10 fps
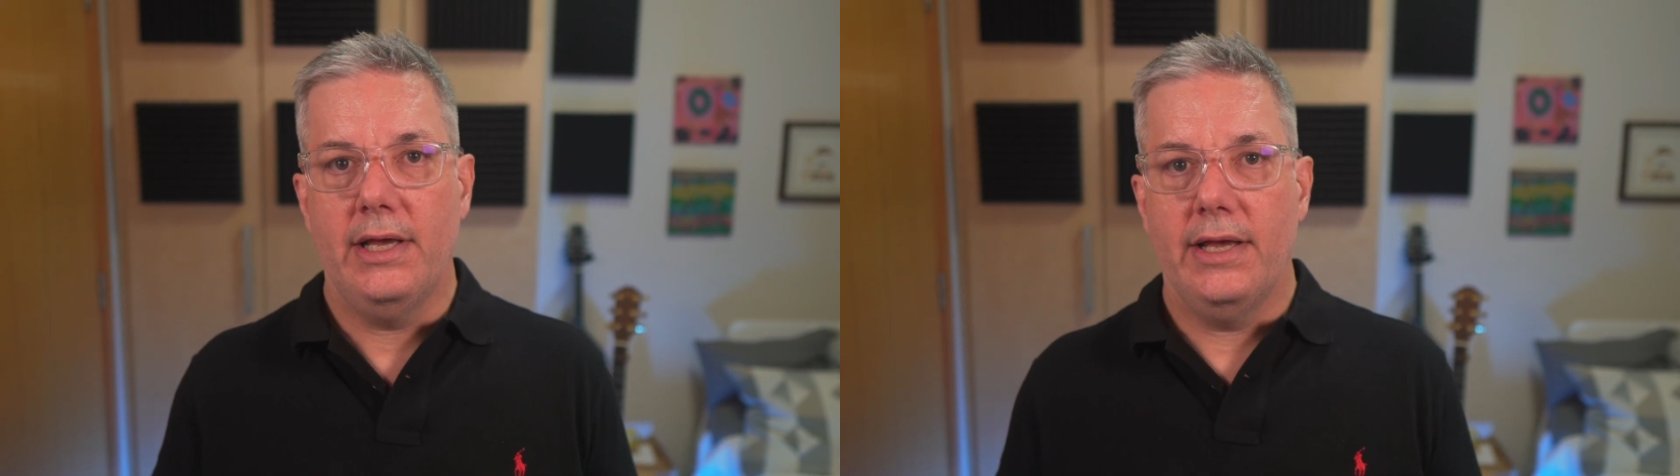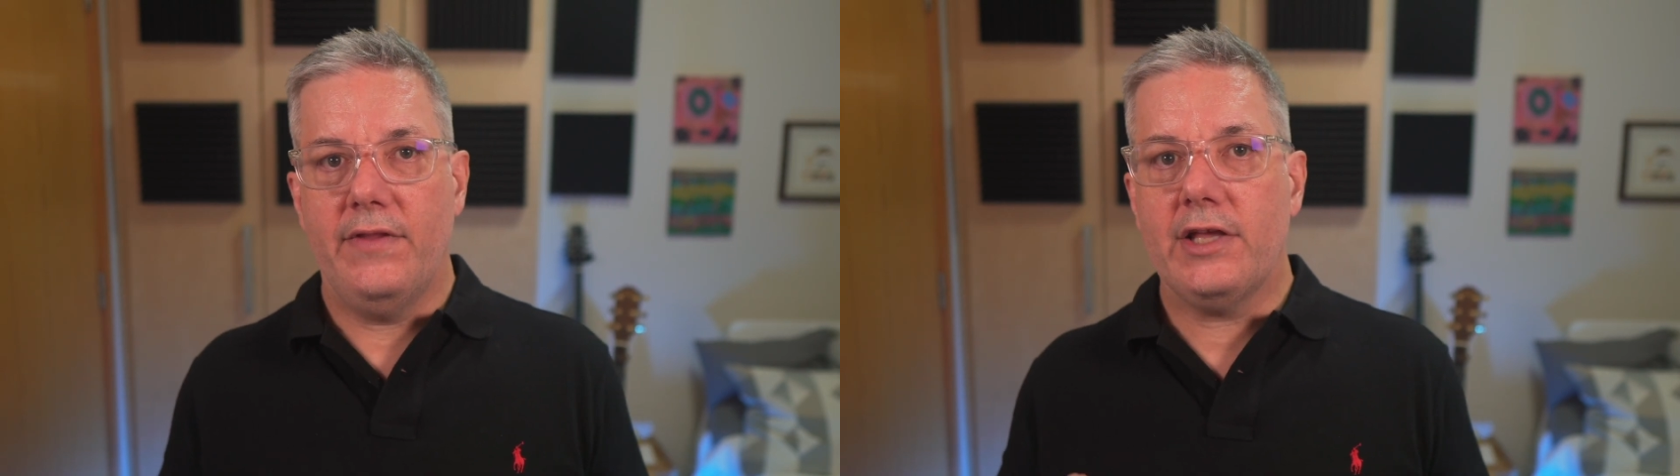
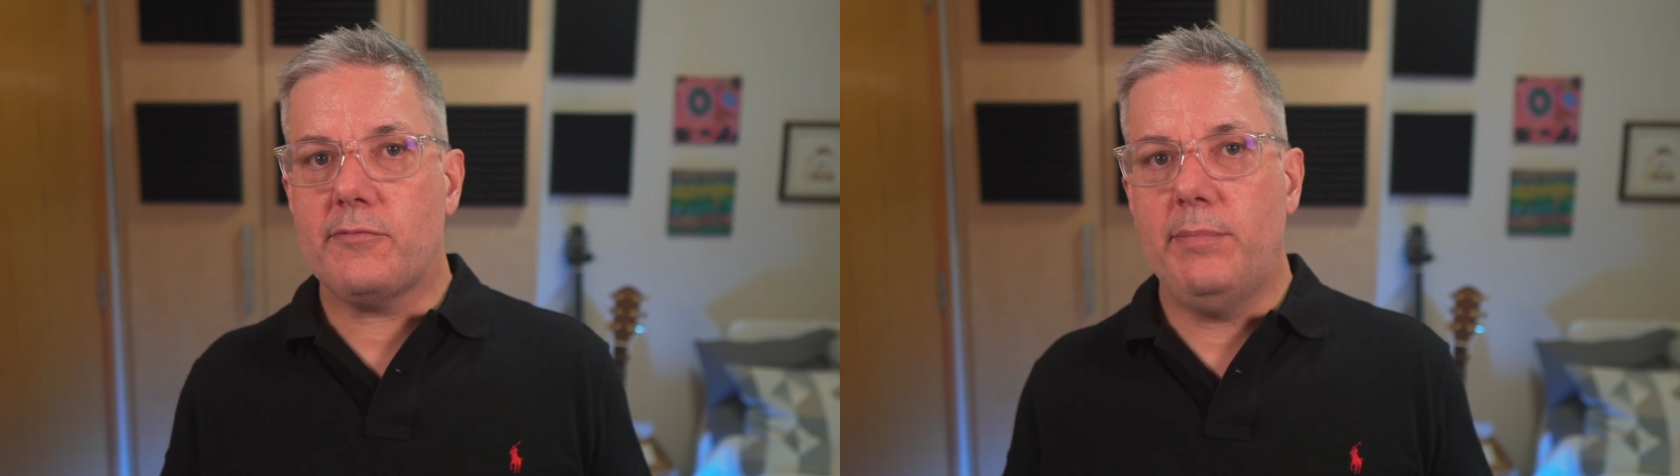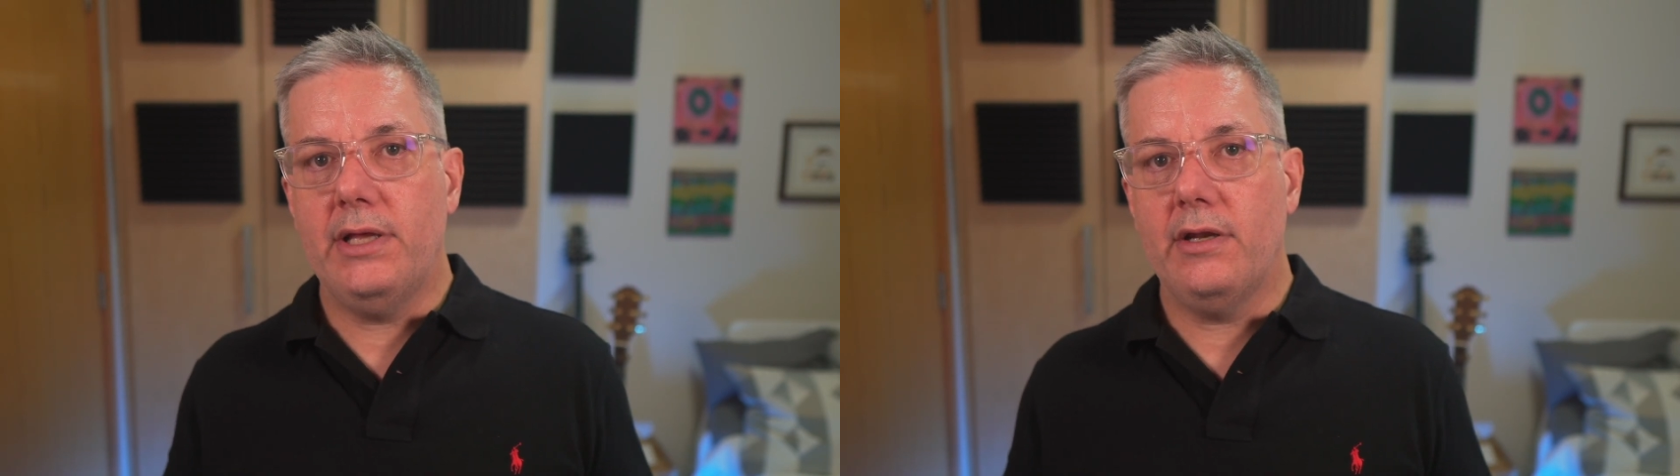and that's
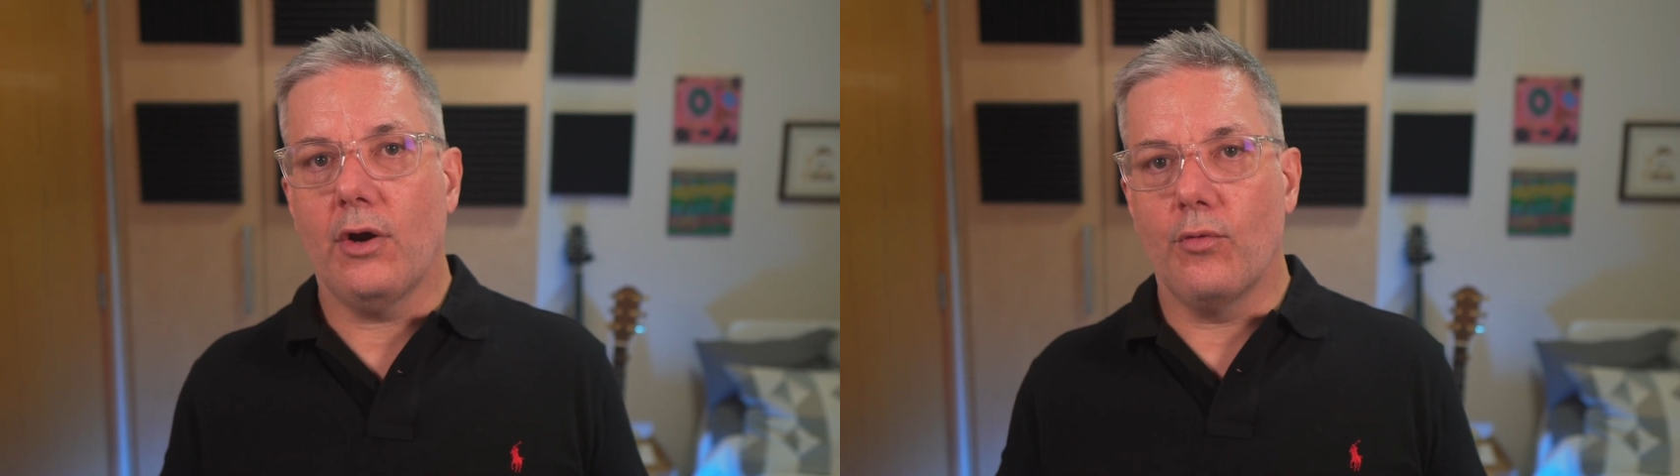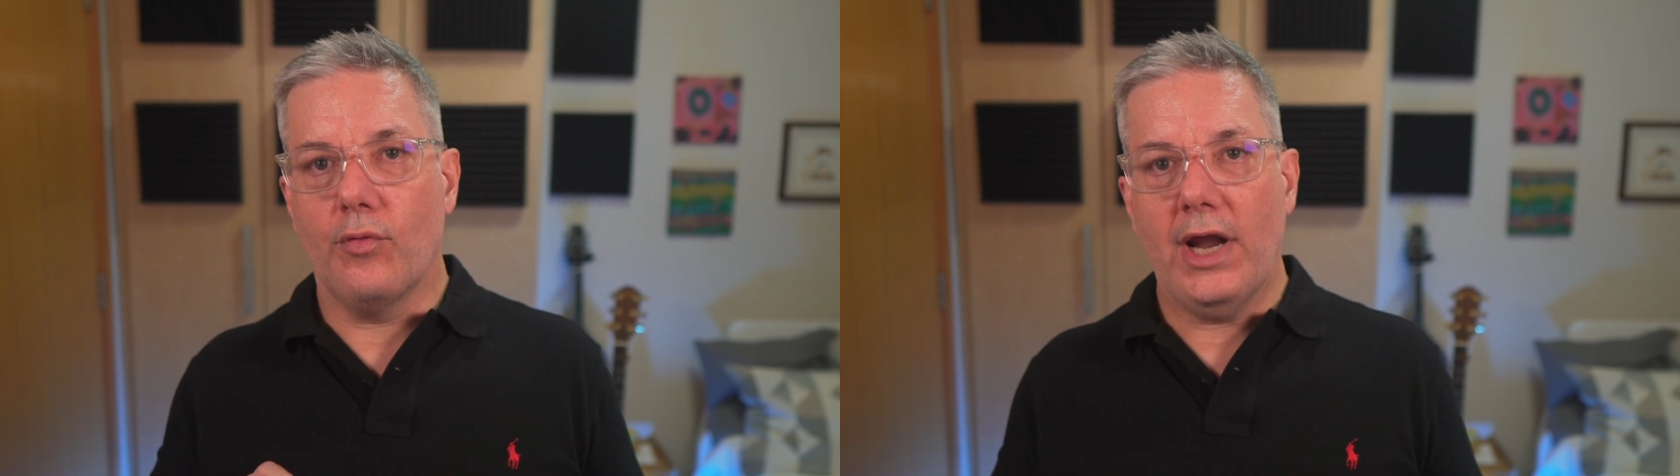been
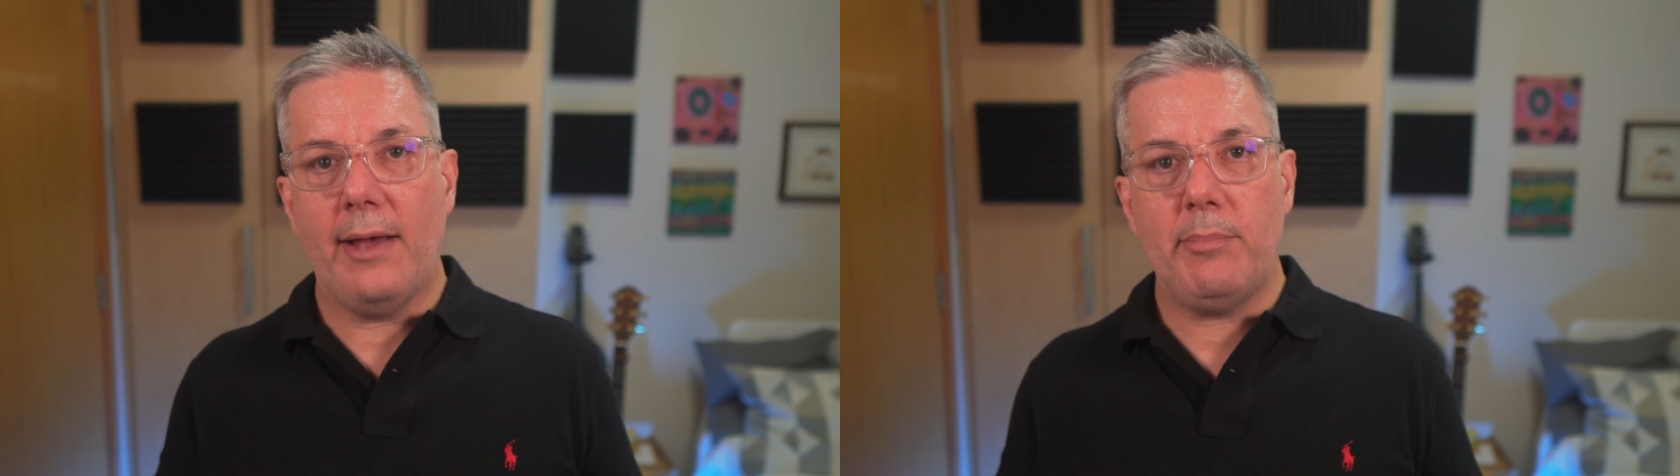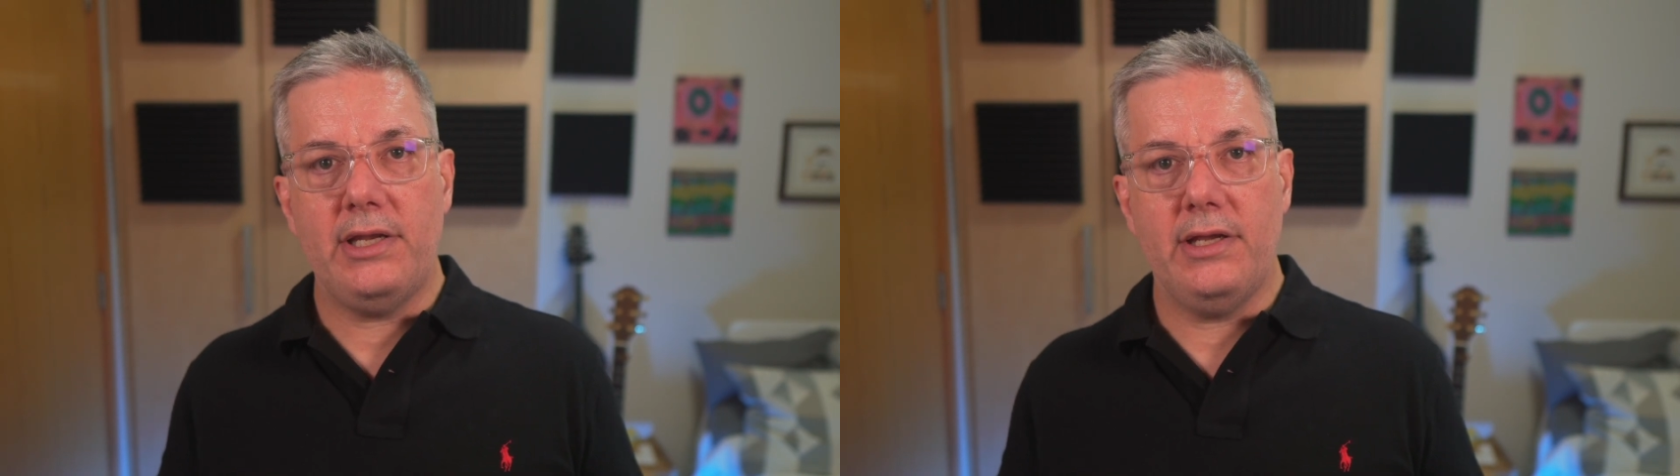a
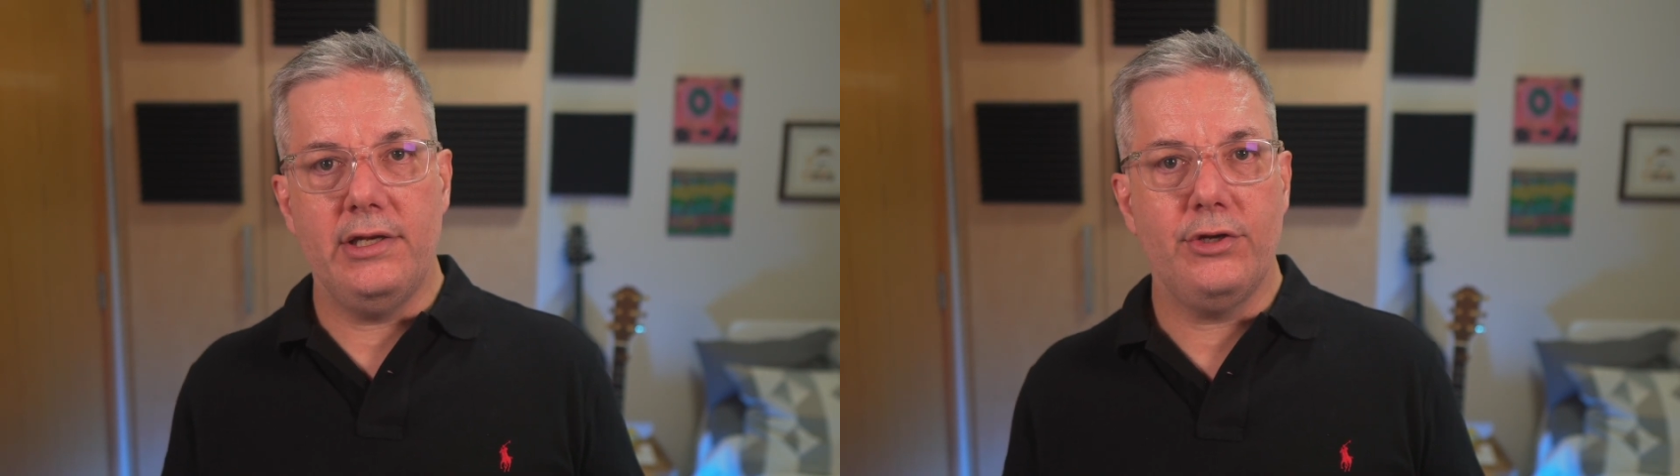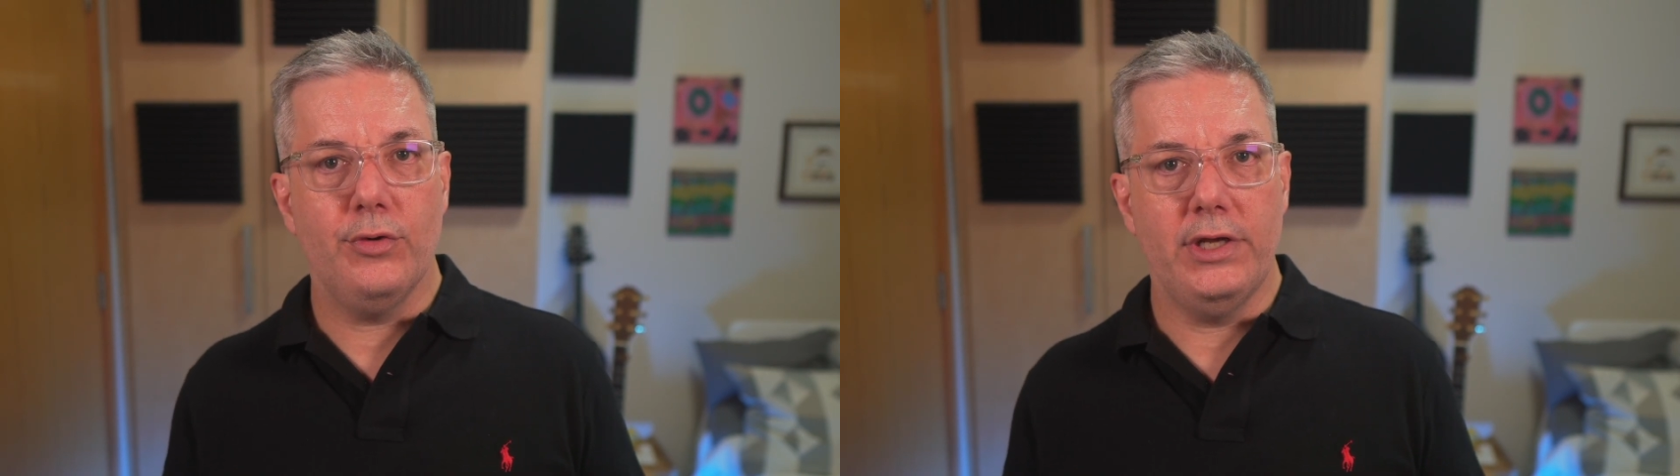rapid
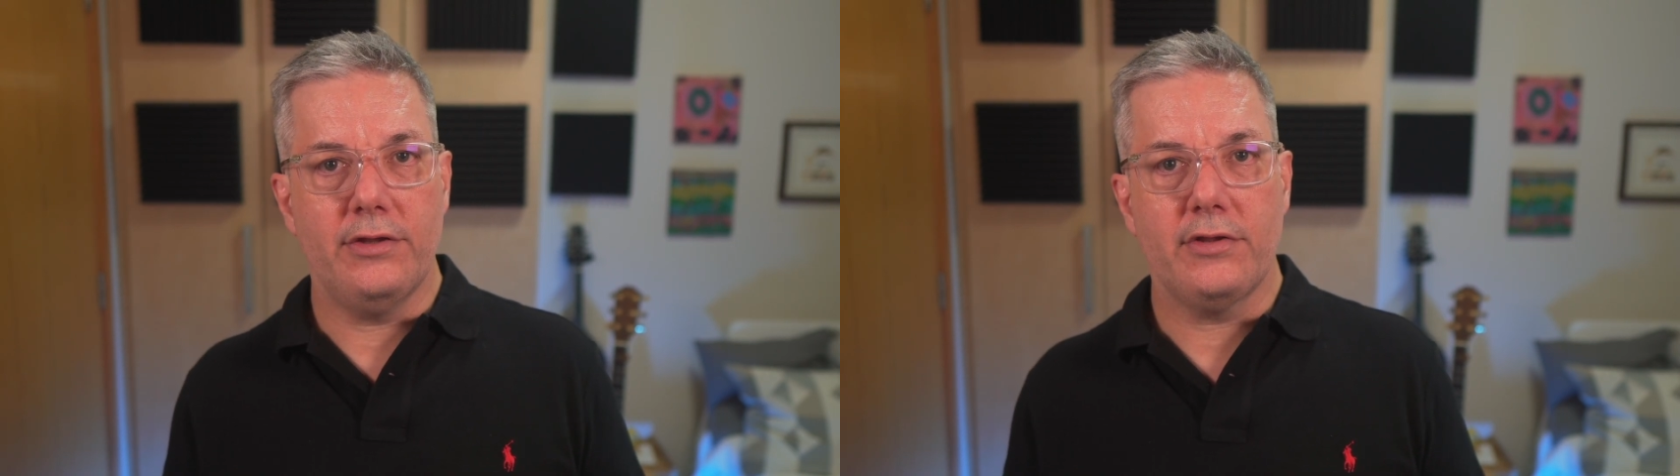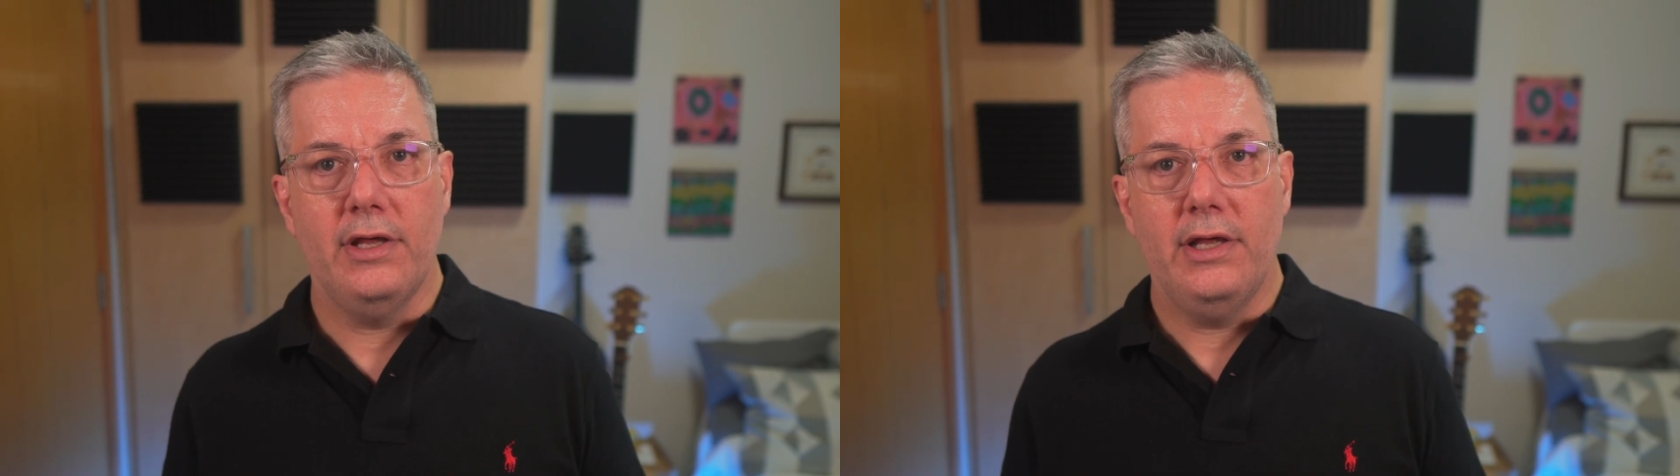
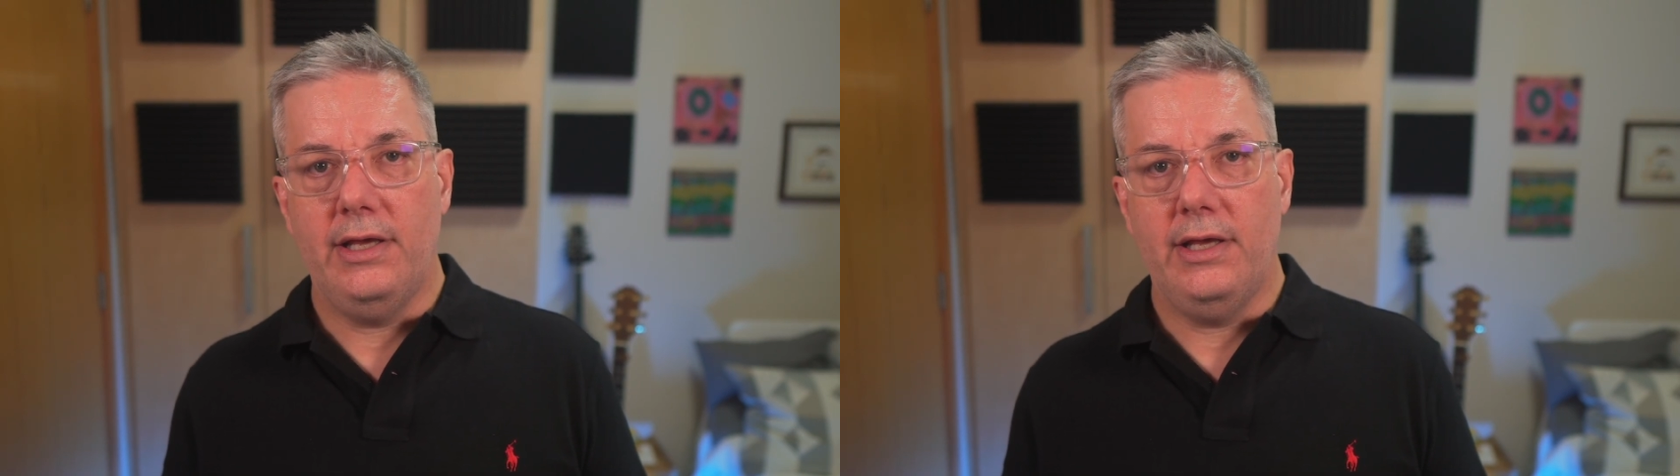increase